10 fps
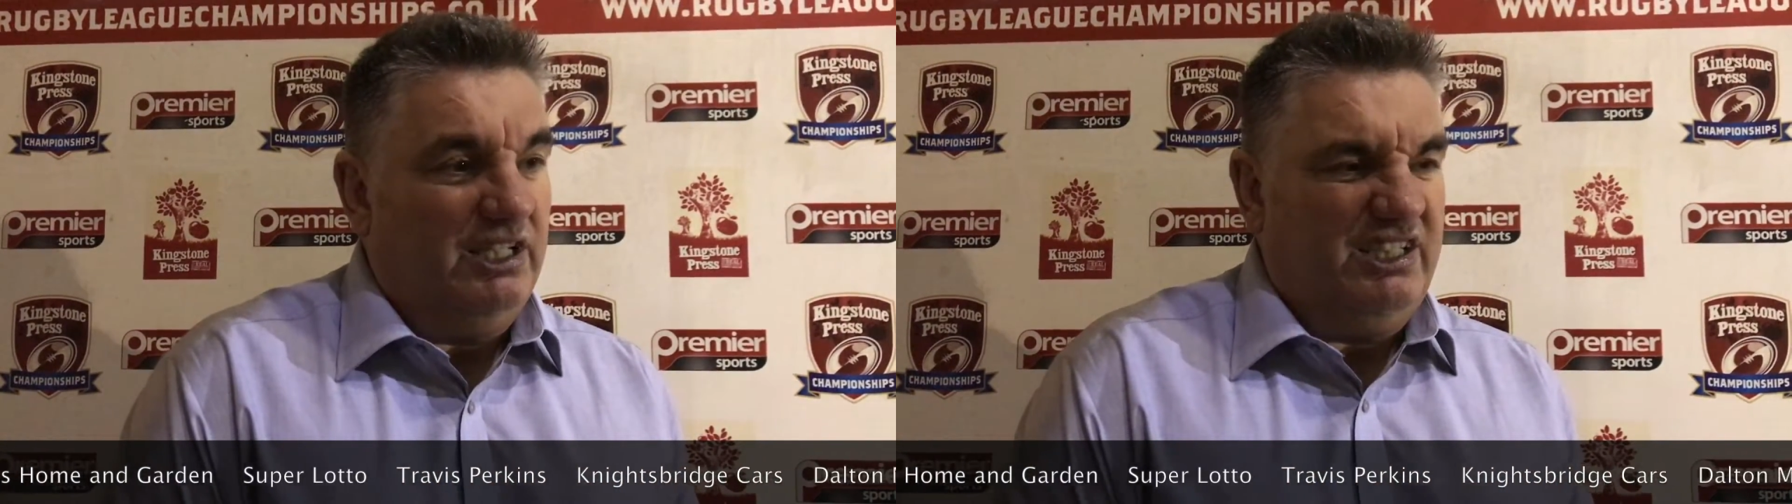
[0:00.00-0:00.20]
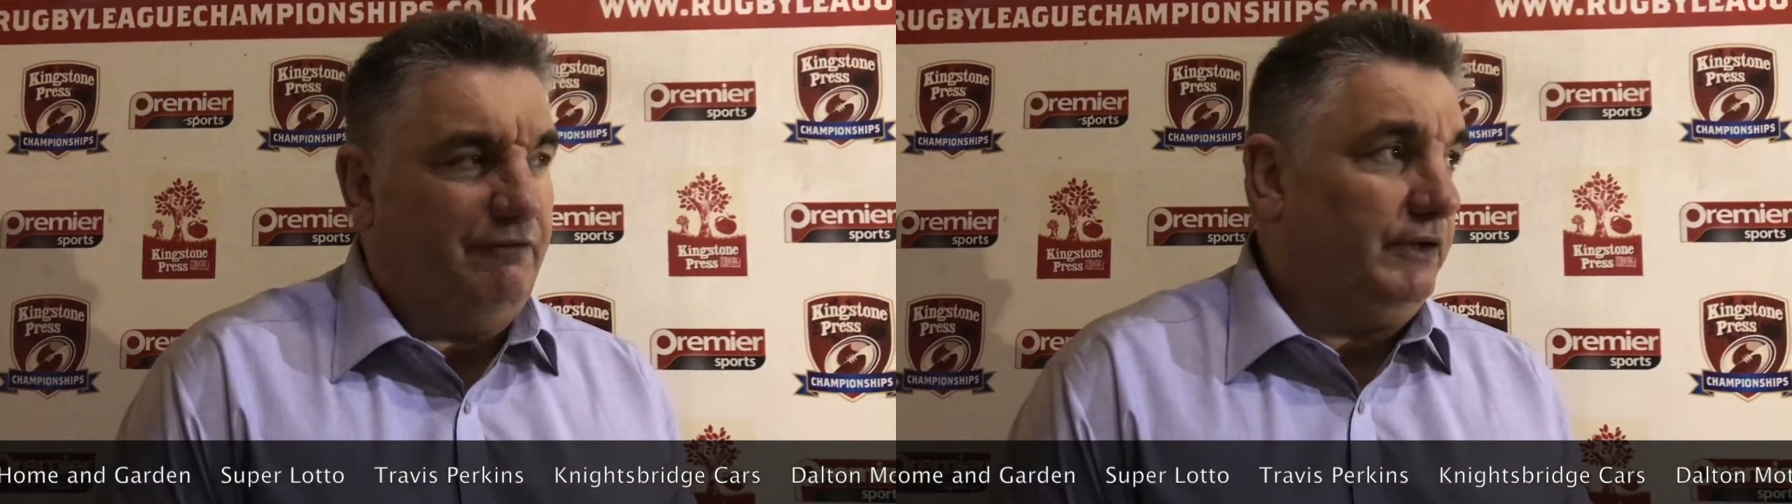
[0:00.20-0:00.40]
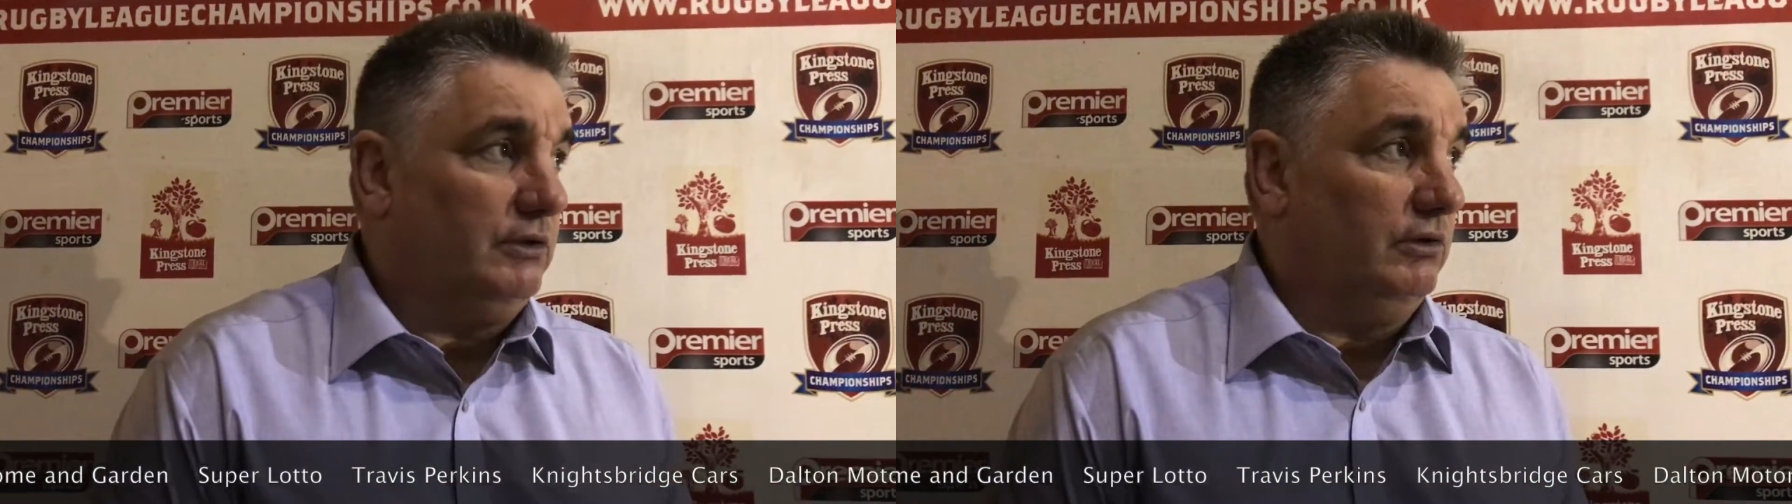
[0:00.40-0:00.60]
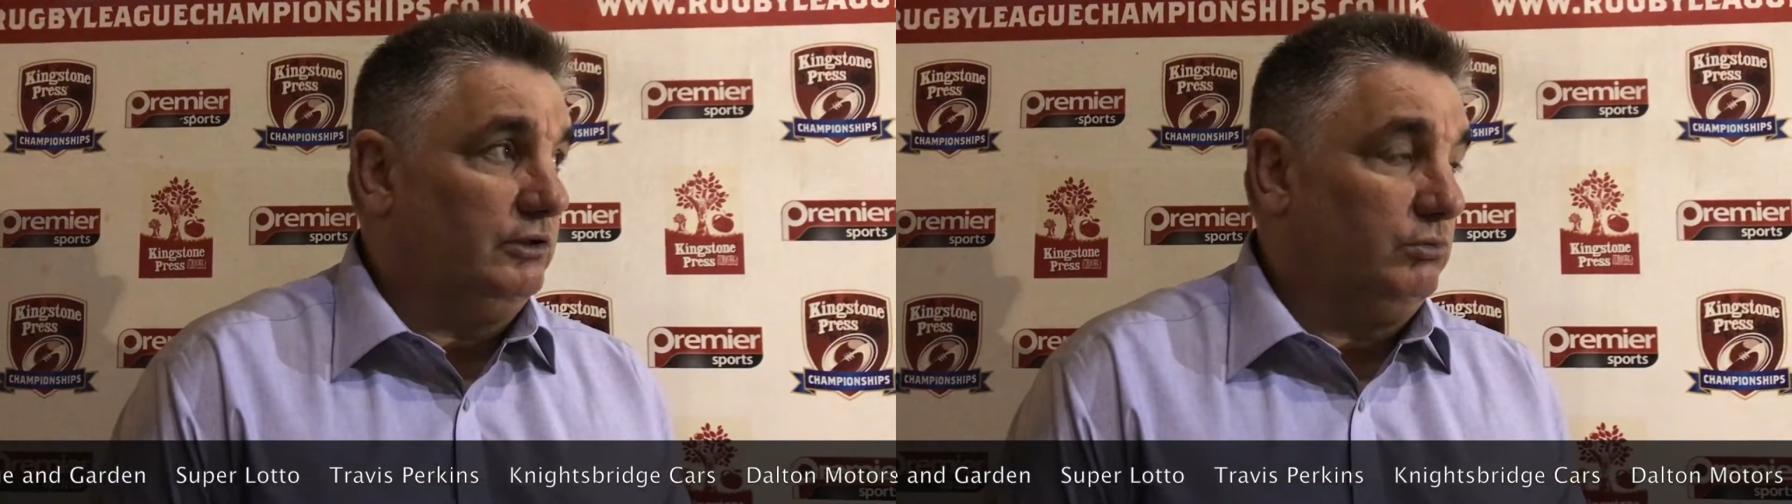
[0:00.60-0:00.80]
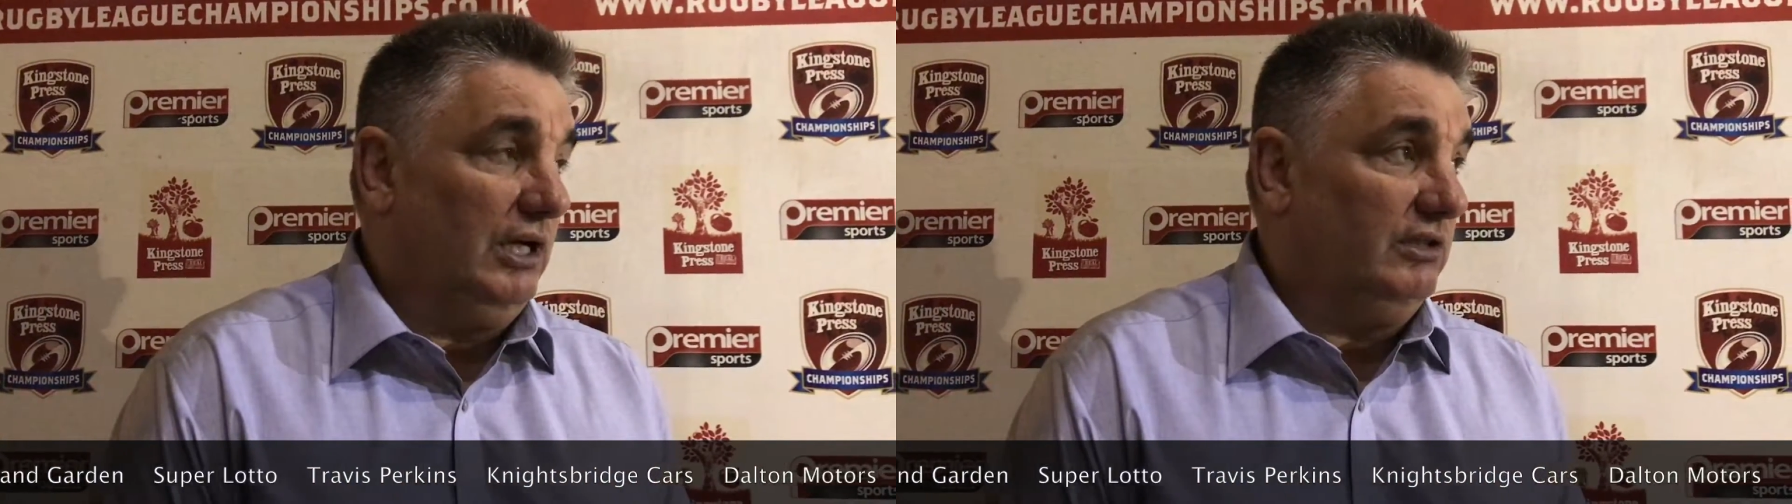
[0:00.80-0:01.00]
Difficult
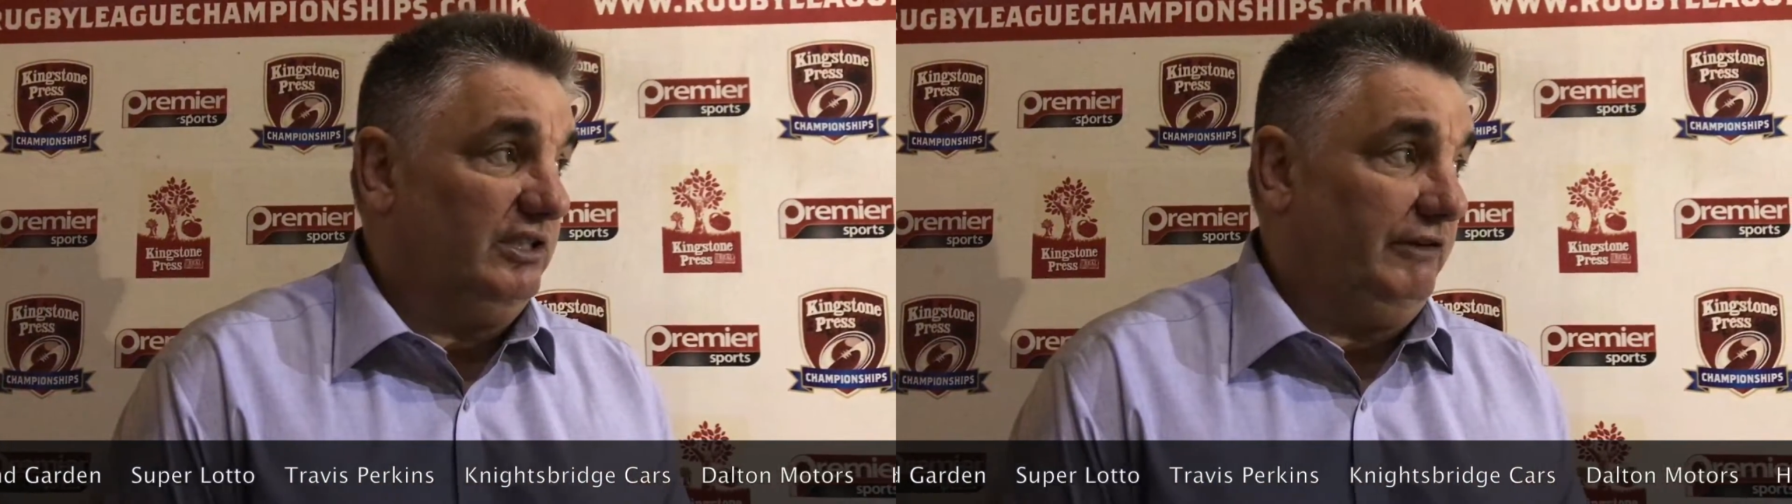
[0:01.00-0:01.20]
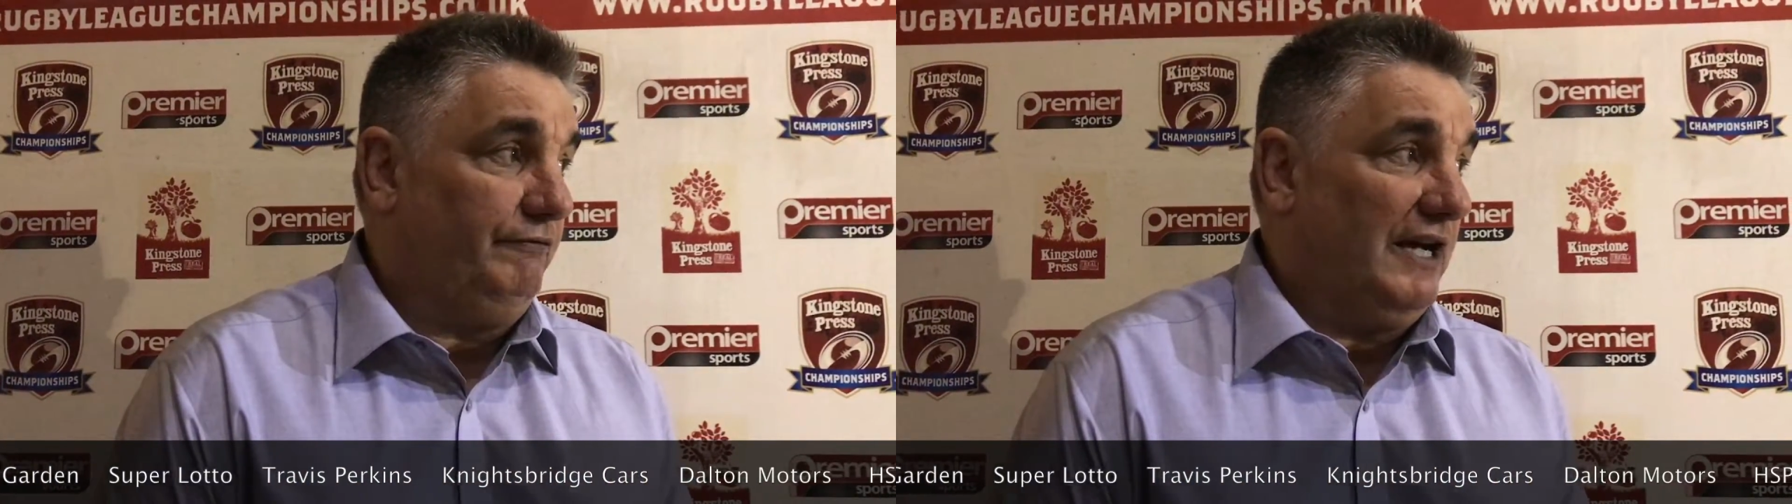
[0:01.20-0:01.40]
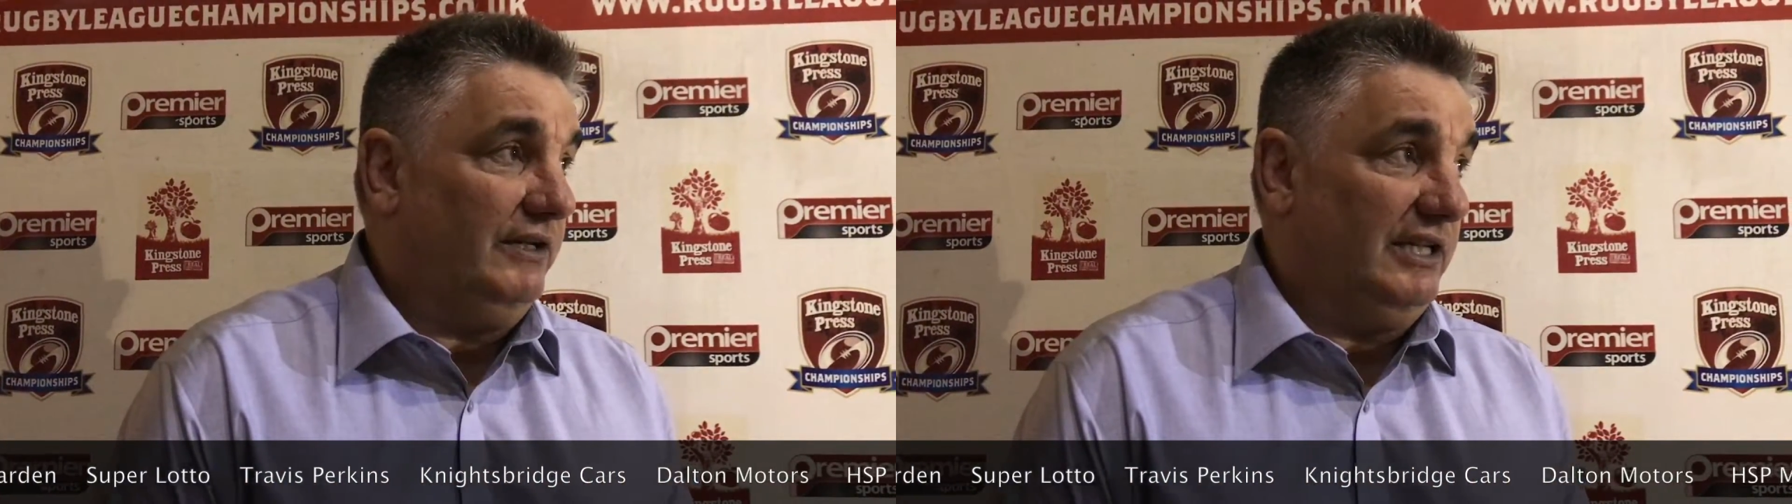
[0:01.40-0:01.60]
as well to defend